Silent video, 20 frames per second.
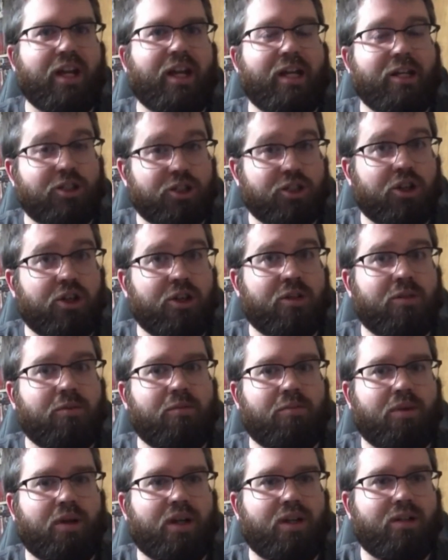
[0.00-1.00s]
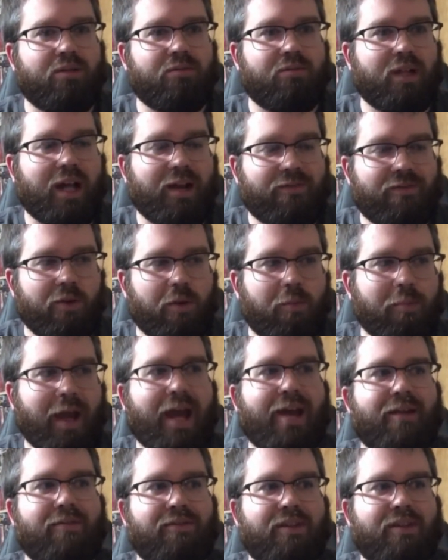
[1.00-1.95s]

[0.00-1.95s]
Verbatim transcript: He shouldn't, but I feel bad